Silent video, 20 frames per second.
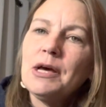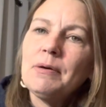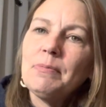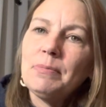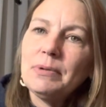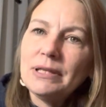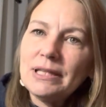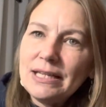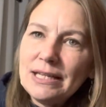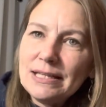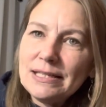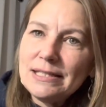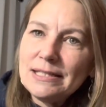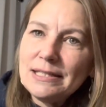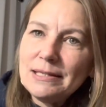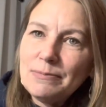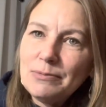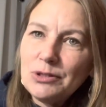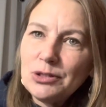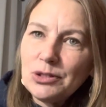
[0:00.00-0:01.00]
please
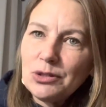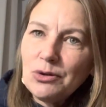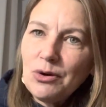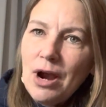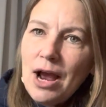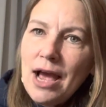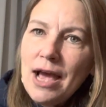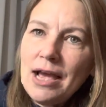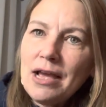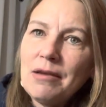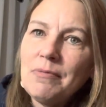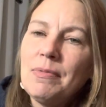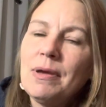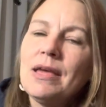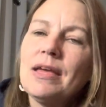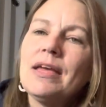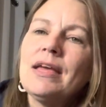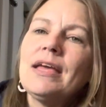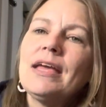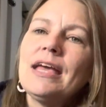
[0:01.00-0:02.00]
subscribe.
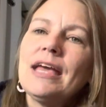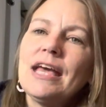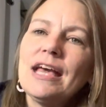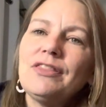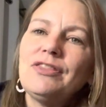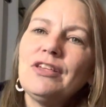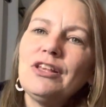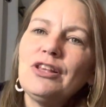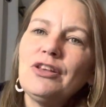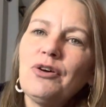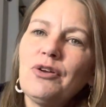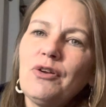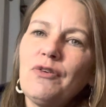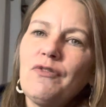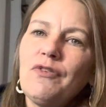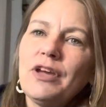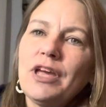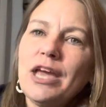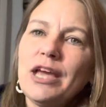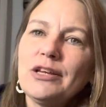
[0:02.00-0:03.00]
Hit the
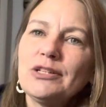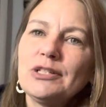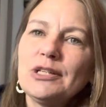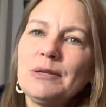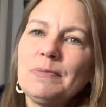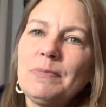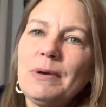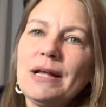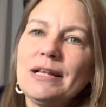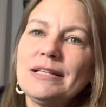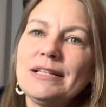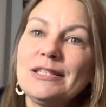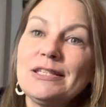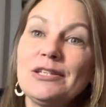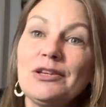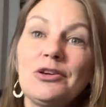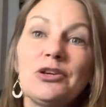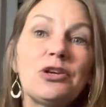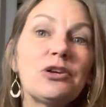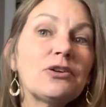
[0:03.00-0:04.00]
notification button
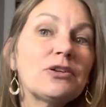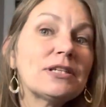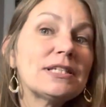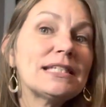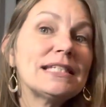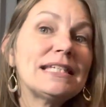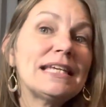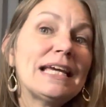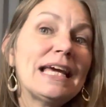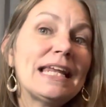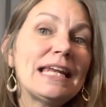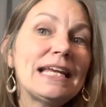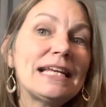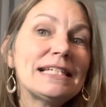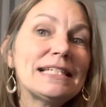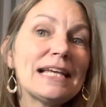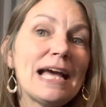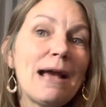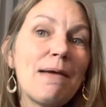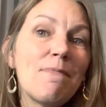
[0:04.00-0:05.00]
so you'll see
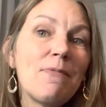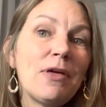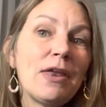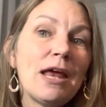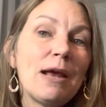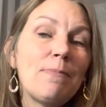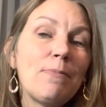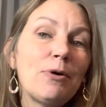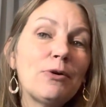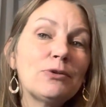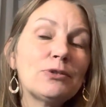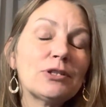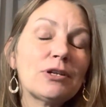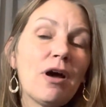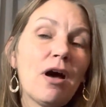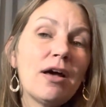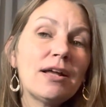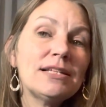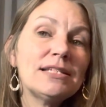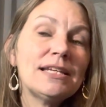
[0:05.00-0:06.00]
anytime that I post
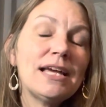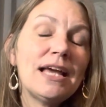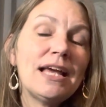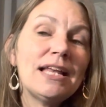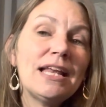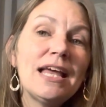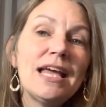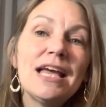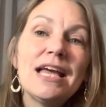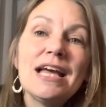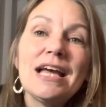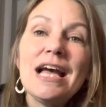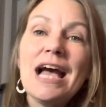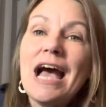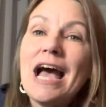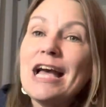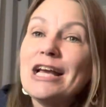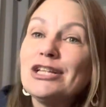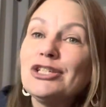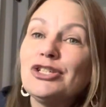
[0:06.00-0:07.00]
content.
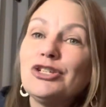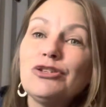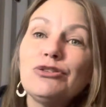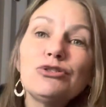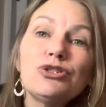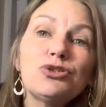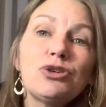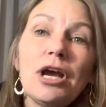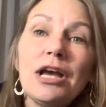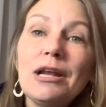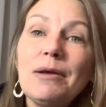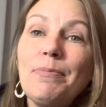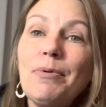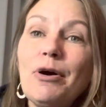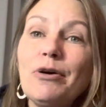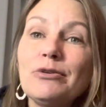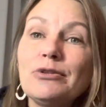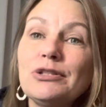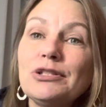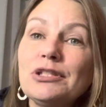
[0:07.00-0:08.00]
I do try to
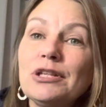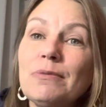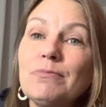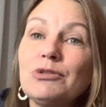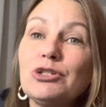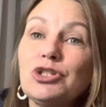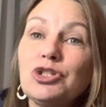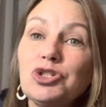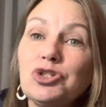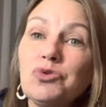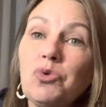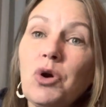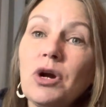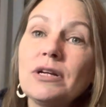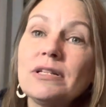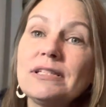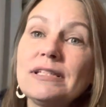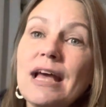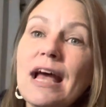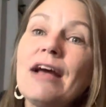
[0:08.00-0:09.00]
post some
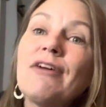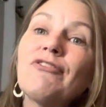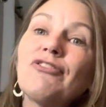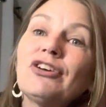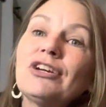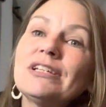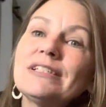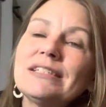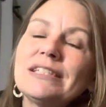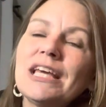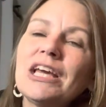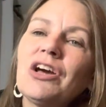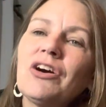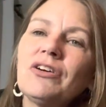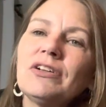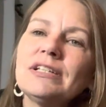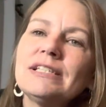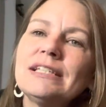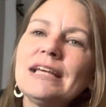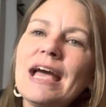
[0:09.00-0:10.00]
shorts every
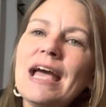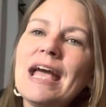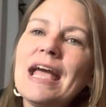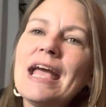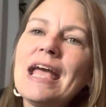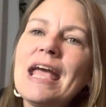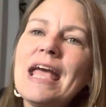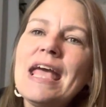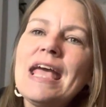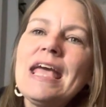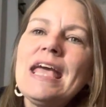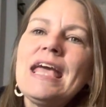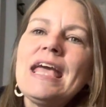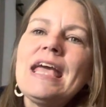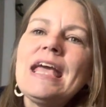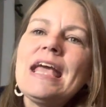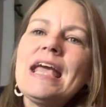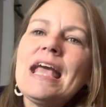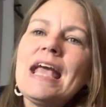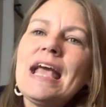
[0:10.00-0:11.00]
single day
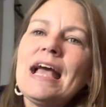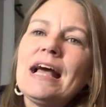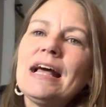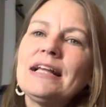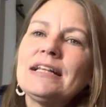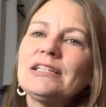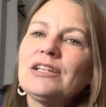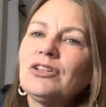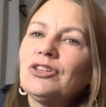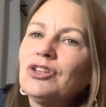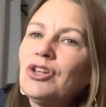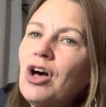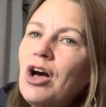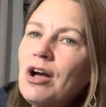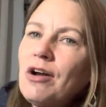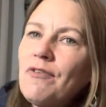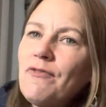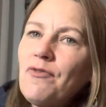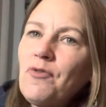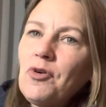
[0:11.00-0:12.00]
and
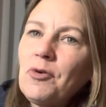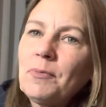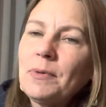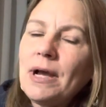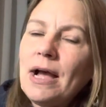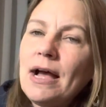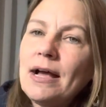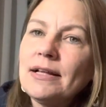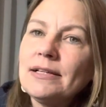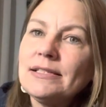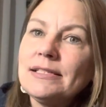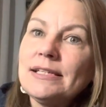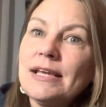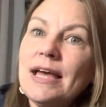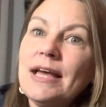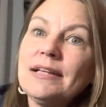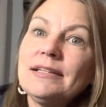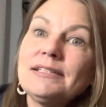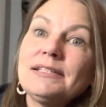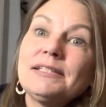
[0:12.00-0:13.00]
long form
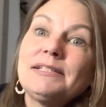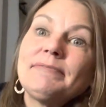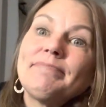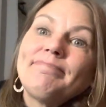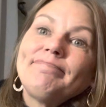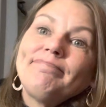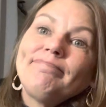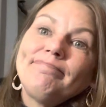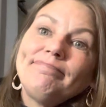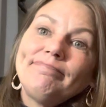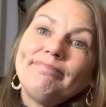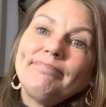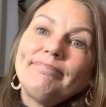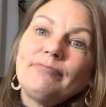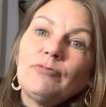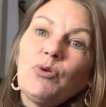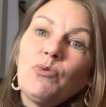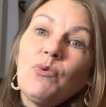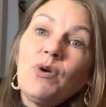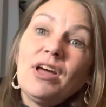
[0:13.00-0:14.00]
content
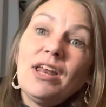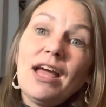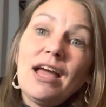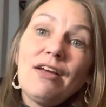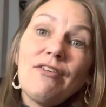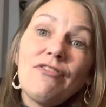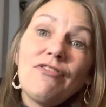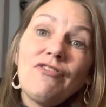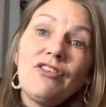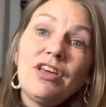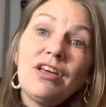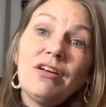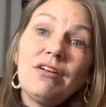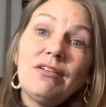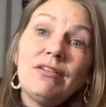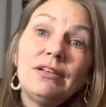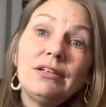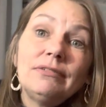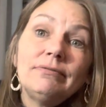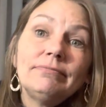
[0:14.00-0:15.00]
when I
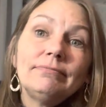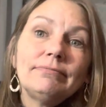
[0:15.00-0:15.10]
feel